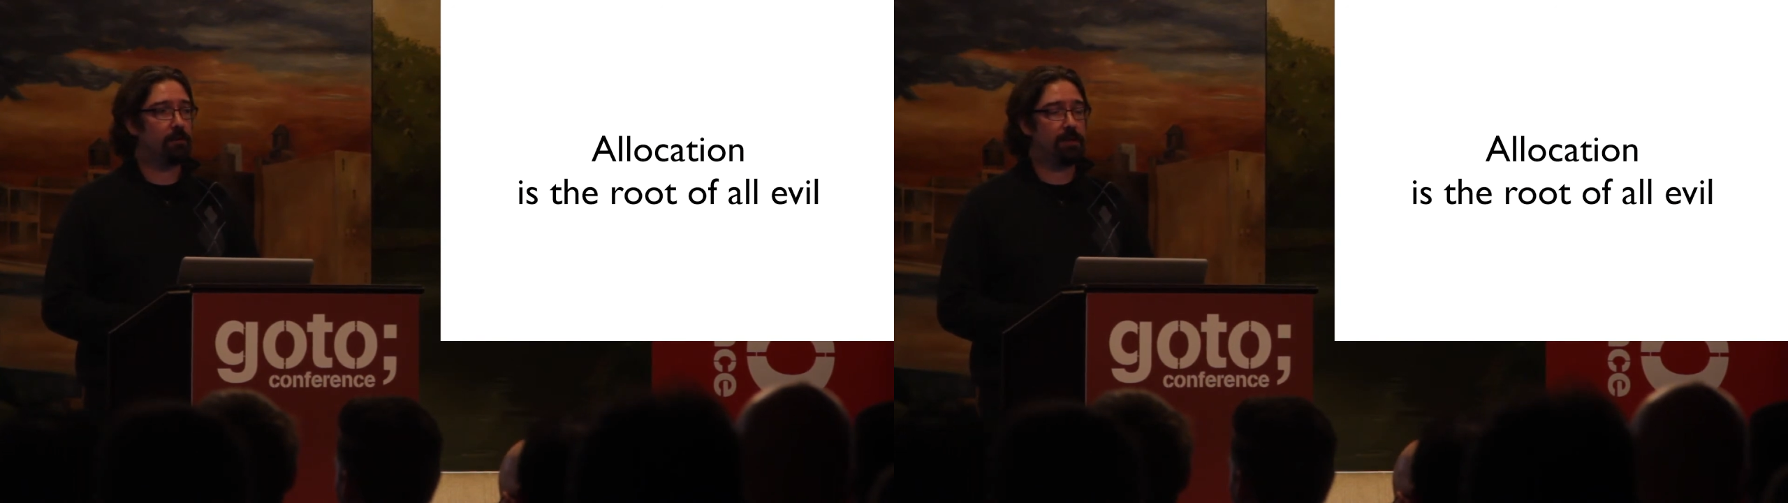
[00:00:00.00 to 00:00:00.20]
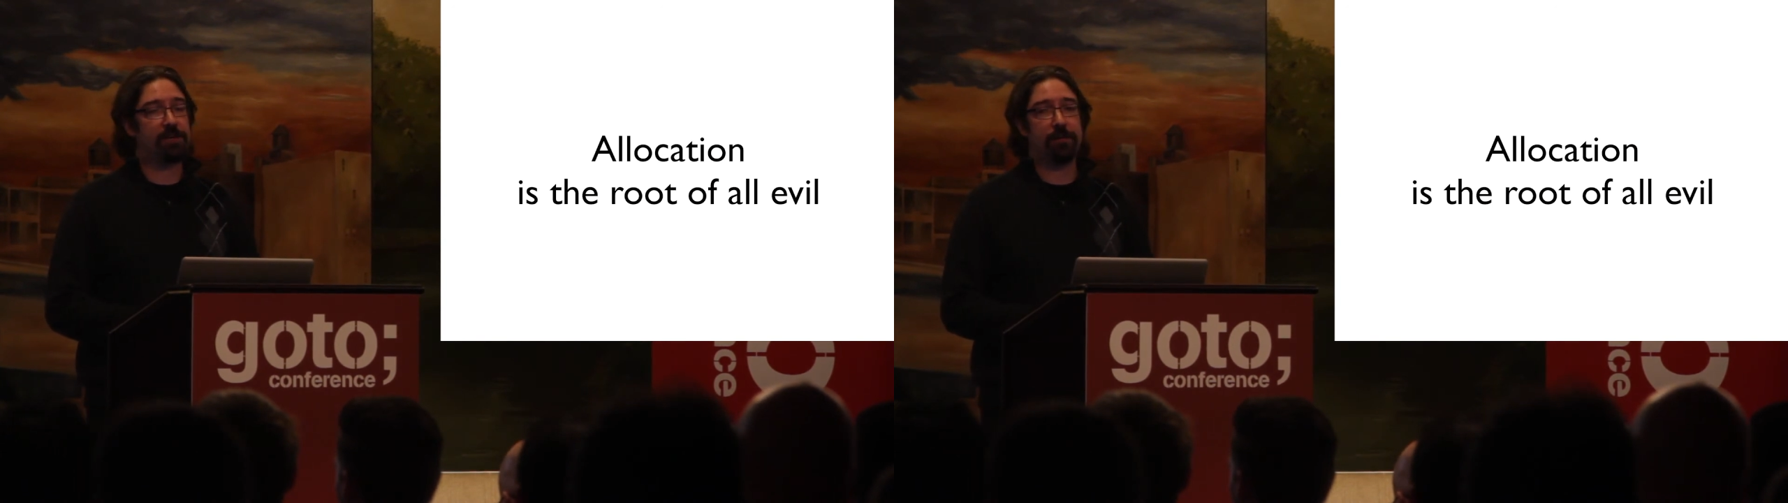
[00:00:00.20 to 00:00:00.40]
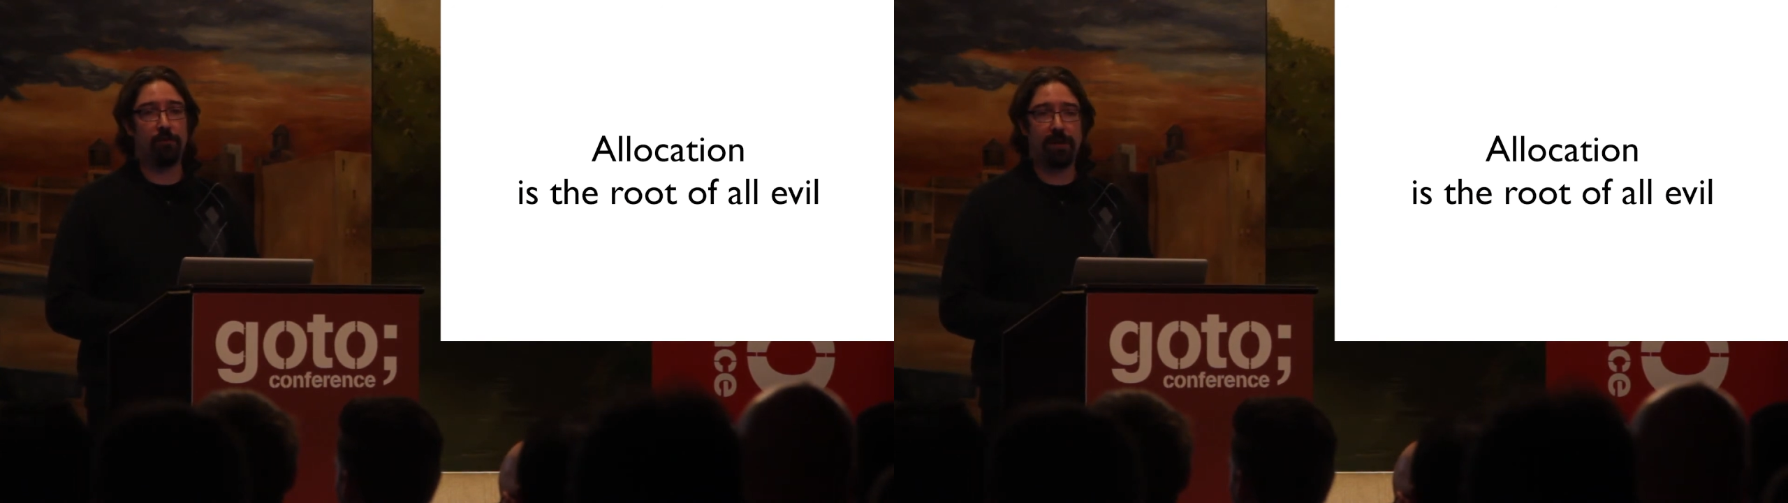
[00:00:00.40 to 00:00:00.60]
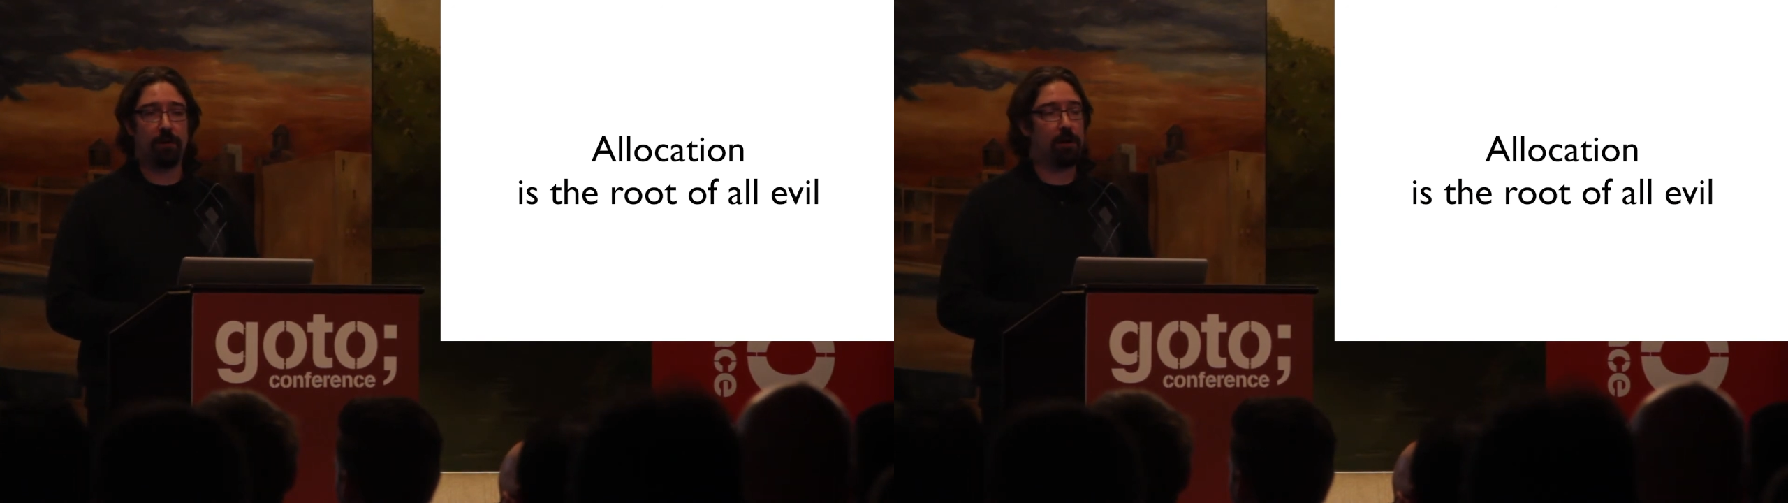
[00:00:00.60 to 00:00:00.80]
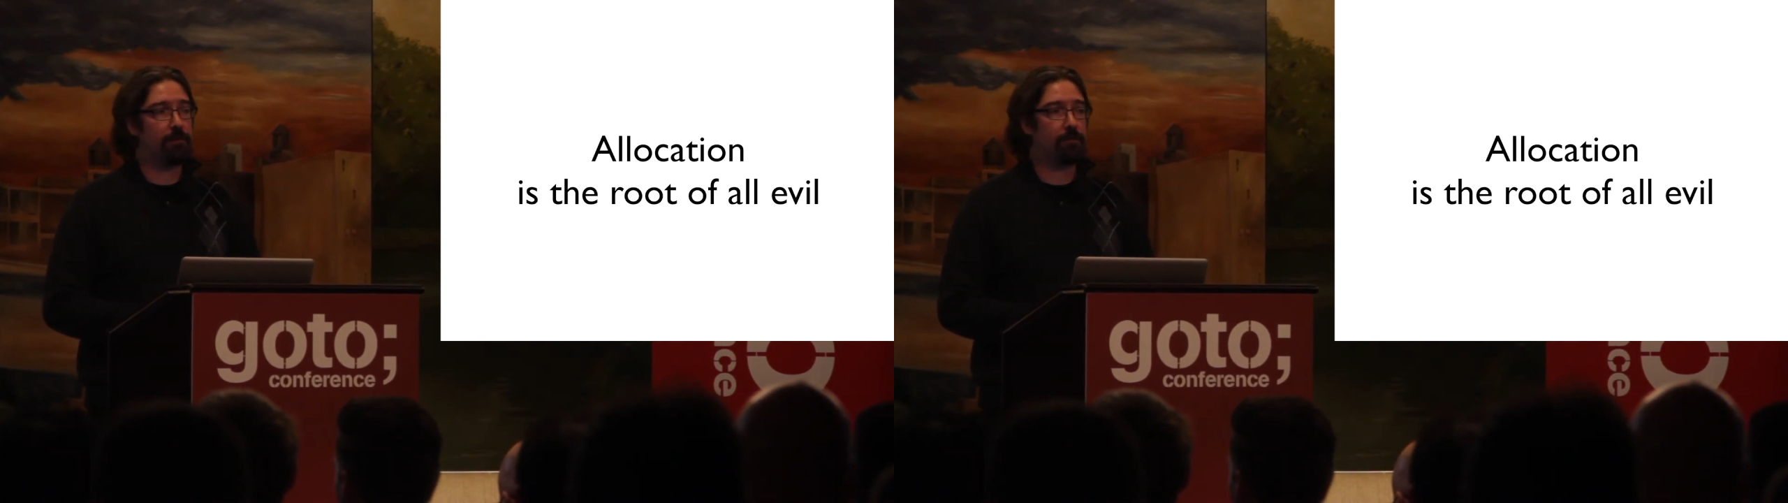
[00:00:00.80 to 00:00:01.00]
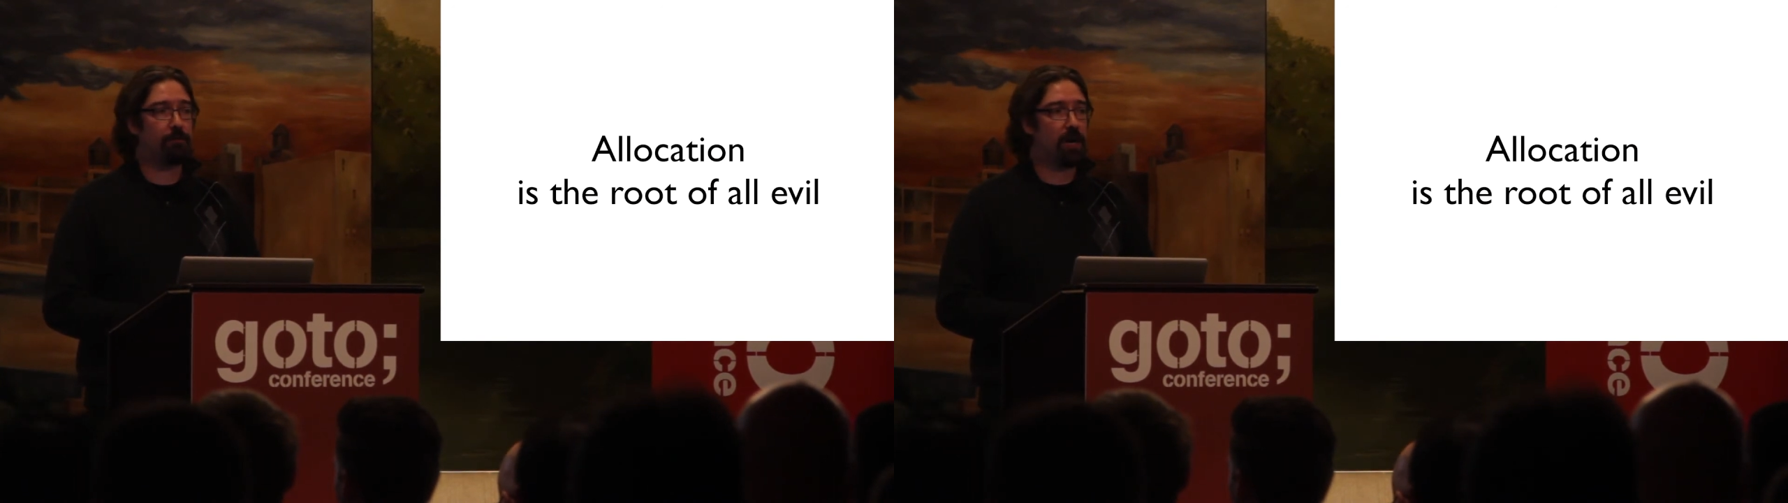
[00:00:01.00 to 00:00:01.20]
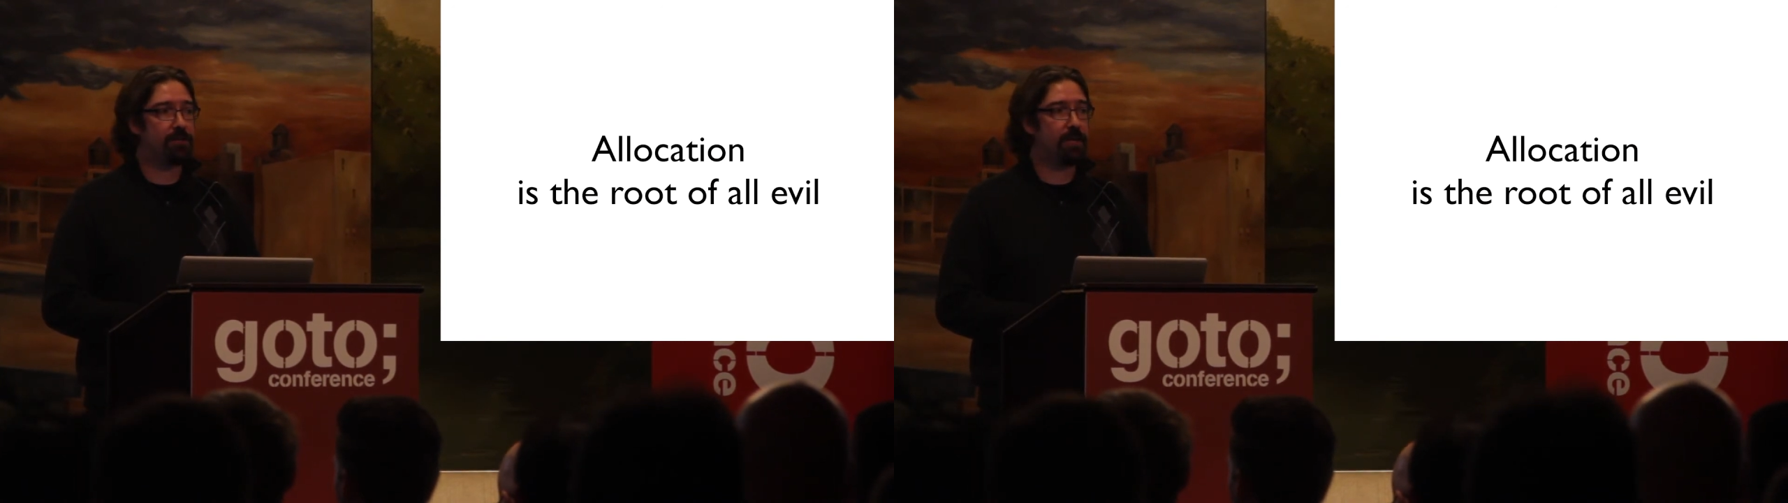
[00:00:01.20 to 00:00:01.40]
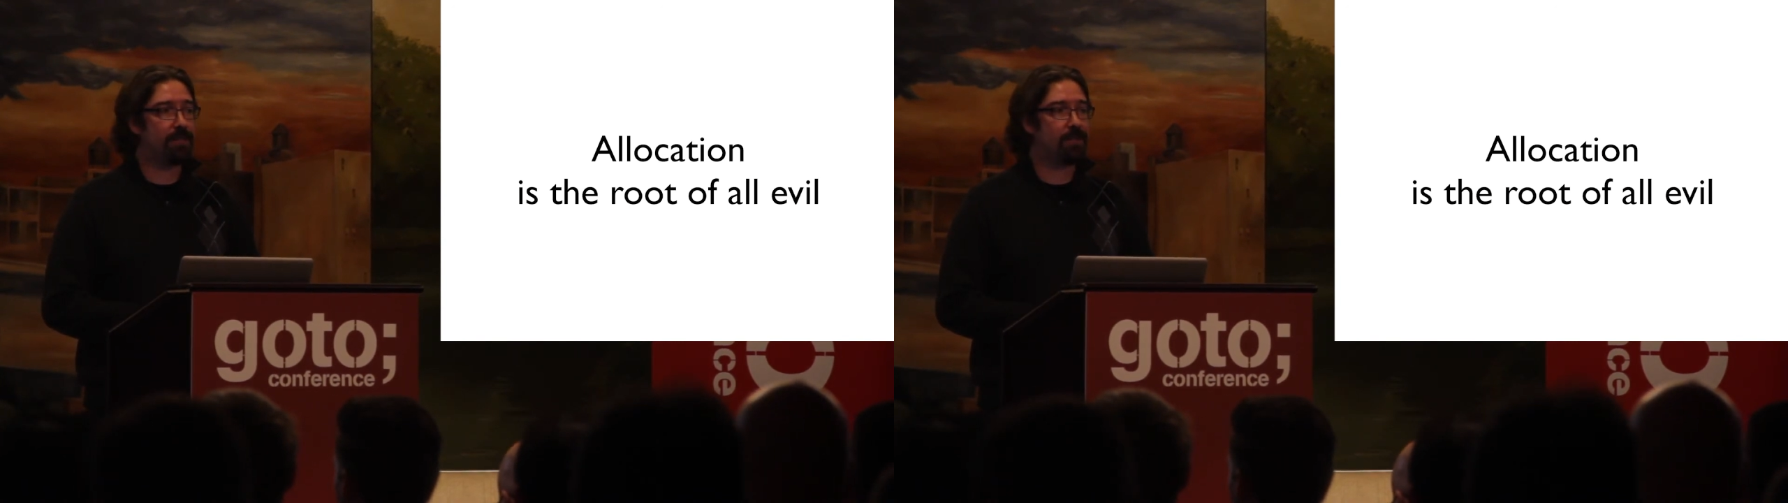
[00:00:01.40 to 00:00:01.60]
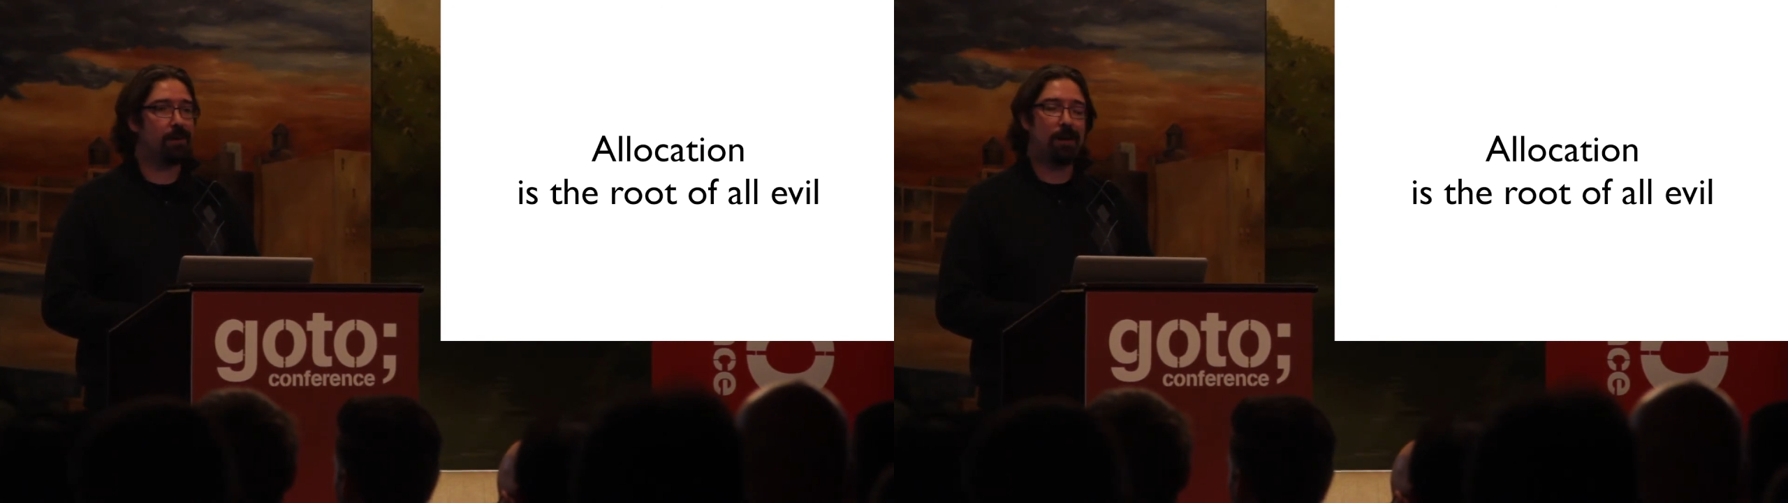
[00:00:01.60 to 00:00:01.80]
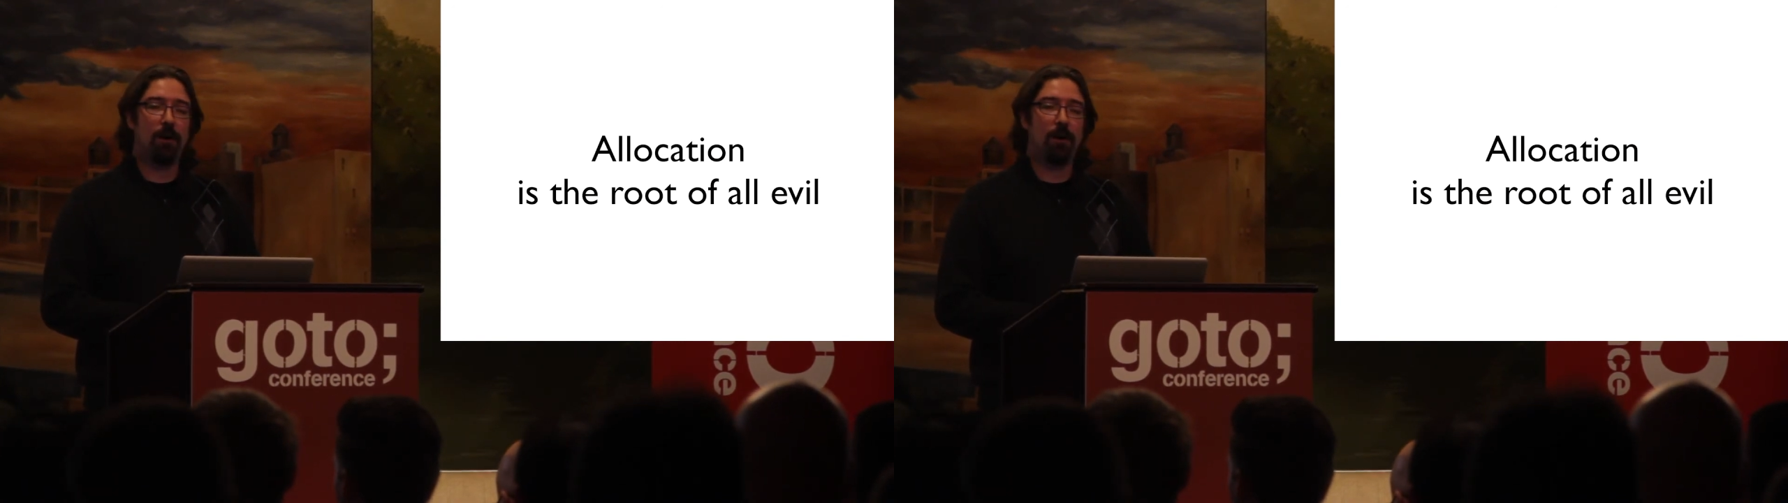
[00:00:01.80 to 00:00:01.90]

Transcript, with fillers: or in JRuby or other projects